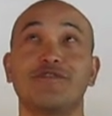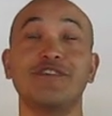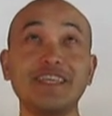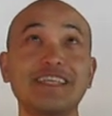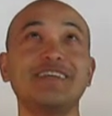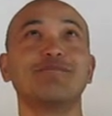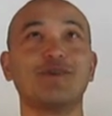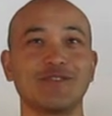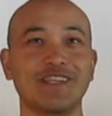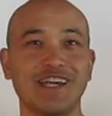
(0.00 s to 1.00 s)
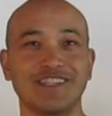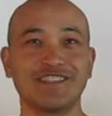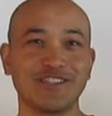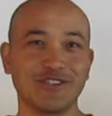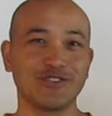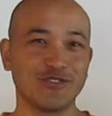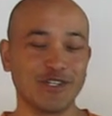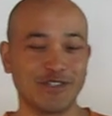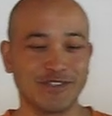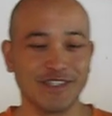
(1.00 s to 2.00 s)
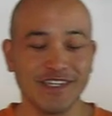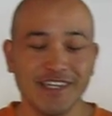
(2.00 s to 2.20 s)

feeding multi-shuttle drills.